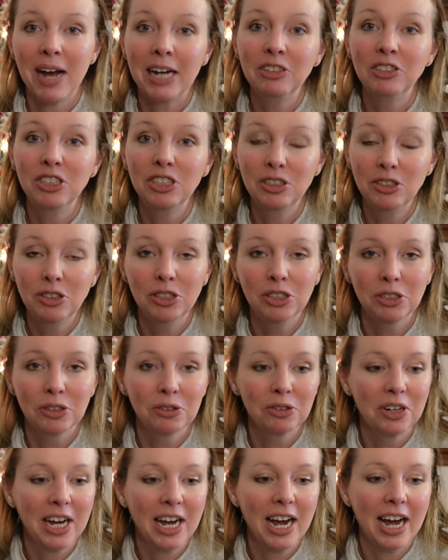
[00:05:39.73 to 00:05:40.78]
She's two,
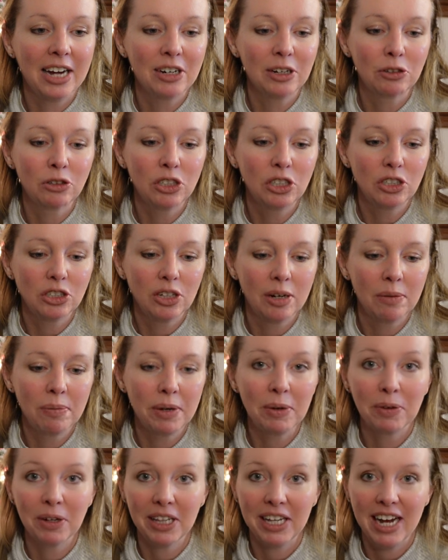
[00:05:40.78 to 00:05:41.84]
okay? I know she shouldn't
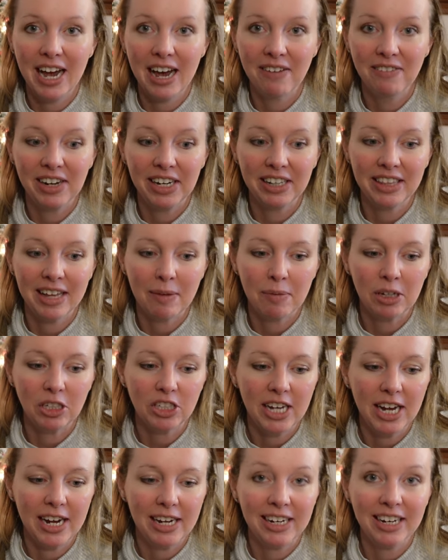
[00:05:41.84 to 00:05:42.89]
be really having that much
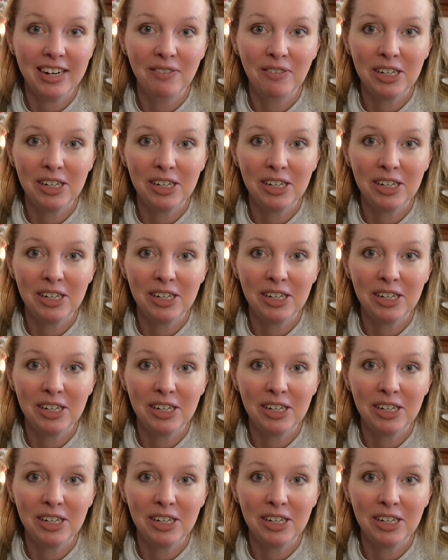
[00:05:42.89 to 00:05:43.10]
candy.